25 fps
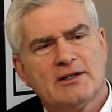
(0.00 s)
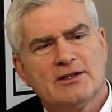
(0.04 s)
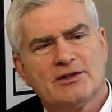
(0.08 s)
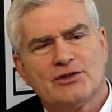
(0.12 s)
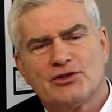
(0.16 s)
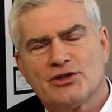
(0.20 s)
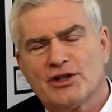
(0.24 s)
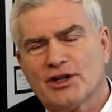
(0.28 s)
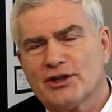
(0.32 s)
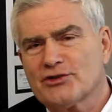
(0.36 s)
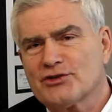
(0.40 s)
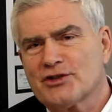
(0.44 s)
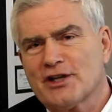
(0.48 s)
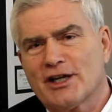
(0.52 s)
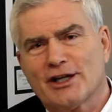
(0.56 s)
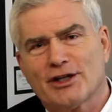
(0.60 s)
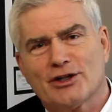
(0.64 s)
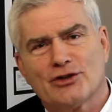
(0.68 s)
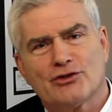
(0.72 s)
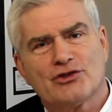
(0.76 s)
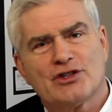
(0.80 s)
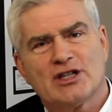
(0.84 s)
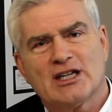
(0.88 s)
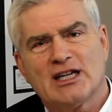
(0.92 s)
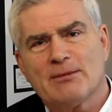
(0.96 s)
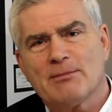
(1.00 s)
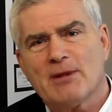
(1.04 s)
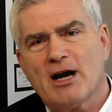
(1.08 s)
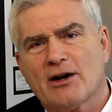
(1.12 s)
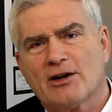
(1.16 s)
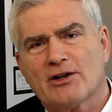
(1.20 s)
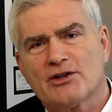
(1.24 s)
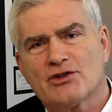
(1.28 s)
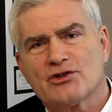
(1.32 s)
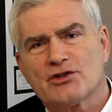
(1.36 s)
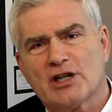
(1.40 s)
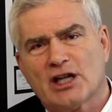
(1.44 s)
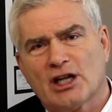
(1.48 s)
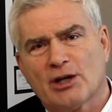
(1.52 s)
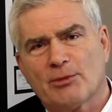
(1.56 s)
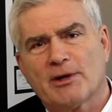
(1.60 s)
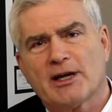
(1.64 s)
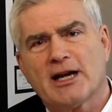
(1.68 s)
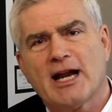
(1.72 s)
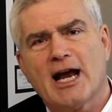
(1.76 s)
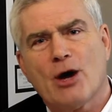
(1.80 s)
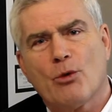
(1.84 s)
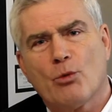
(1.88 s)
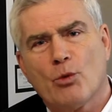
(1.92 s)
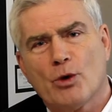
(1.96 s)
just take your team and celebrate
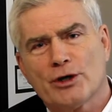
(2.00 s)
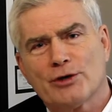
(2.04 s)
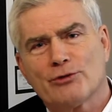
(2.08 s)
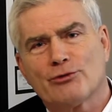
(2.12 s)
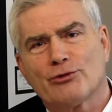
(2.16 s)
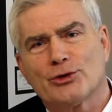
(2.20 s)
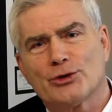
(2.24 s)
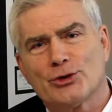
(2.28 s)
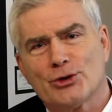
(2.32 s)
how wonderful